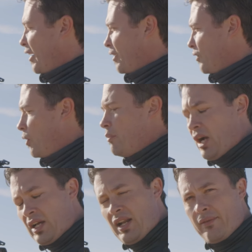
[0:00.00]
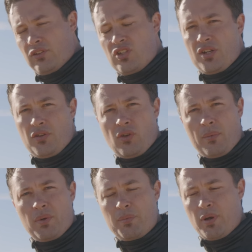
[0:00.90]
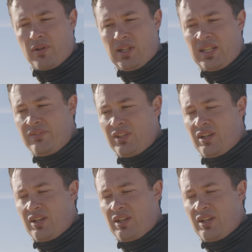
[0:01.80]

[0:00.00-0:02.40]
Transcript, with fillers: So I'm not gonna have to change it. So I'm gonna be able to leave it.